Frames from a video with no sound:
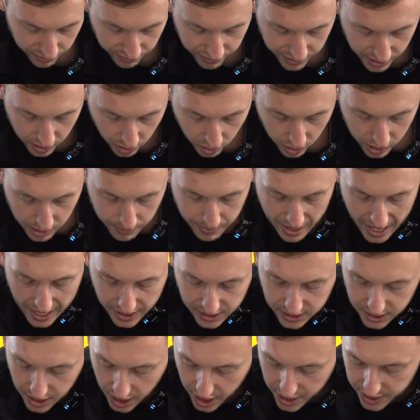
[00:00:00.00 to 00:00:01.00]
feel on the
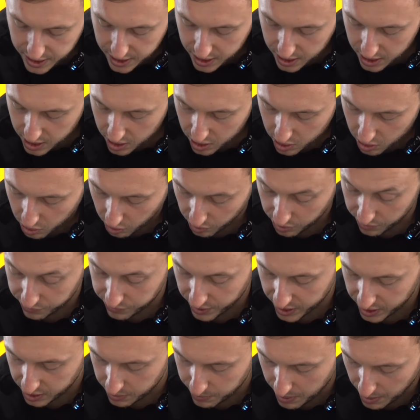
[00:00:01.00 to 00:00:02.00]
back side, on the
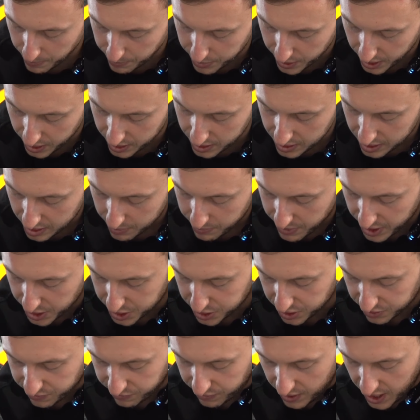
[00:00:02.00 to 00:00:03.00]
front of the bumper, make
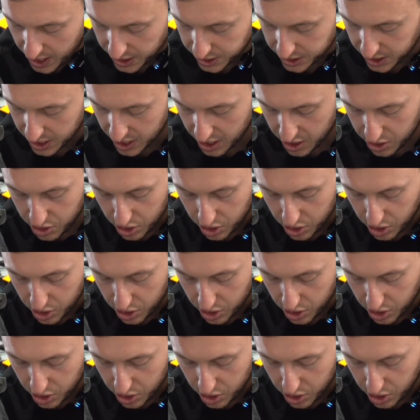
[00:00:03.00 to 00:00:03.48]
sure it's flush.